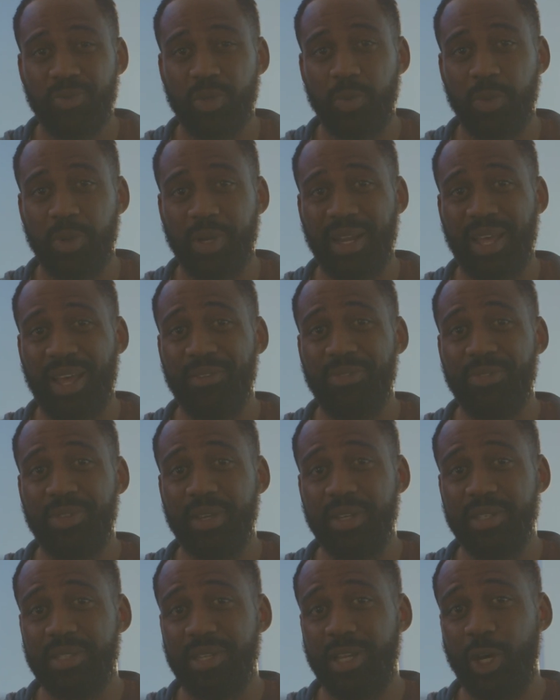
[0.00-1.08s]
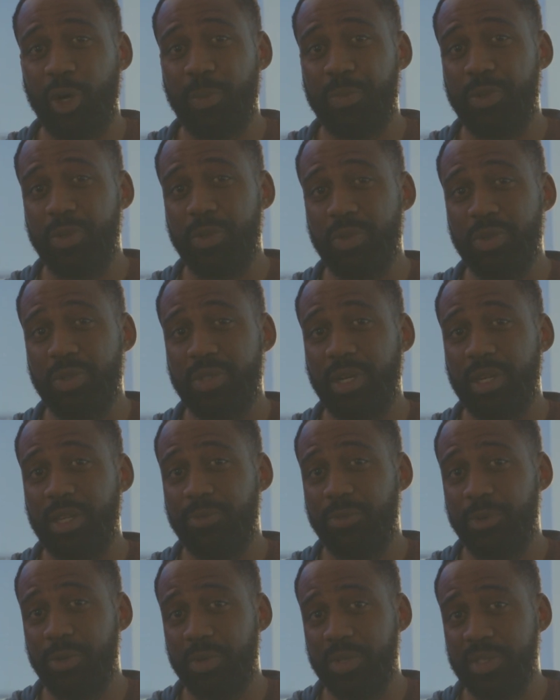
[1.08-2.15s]
We're gonna have things to help you study
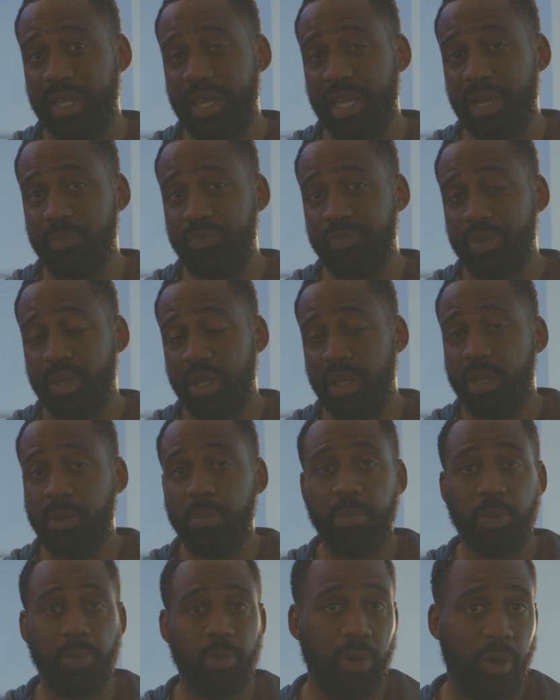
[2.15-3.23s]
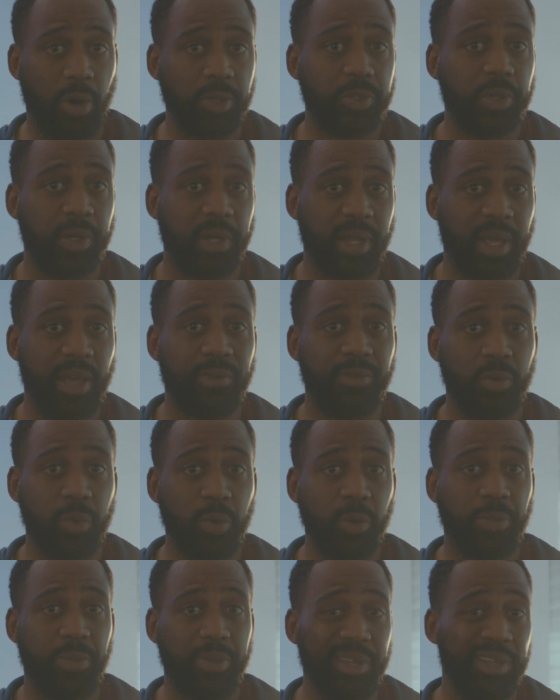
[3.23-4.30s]
for your exam, but also gonna have
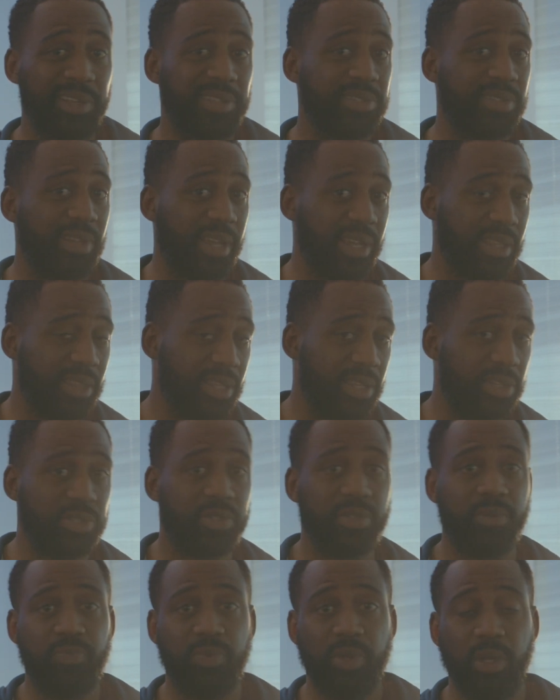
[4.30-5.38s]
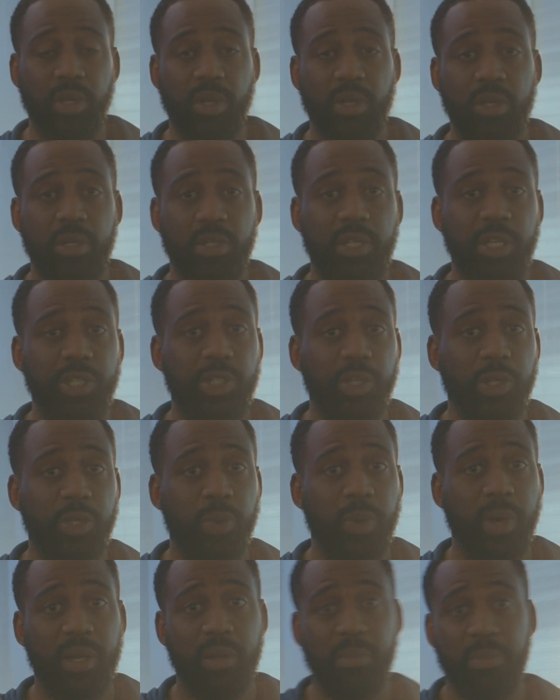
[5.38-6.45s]
cool things like this, teaching
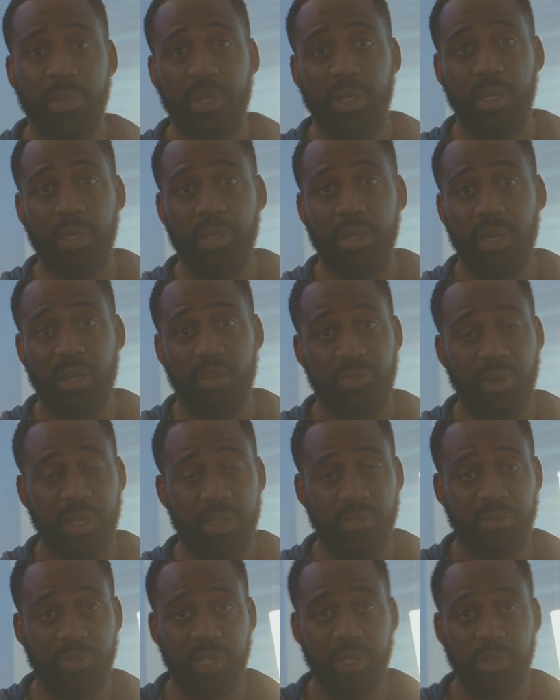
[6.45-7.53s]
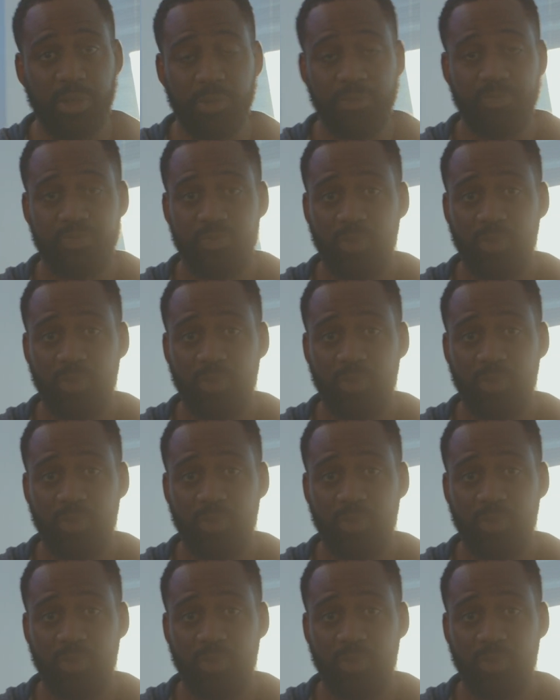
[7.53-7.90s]
you how to be an effective leader.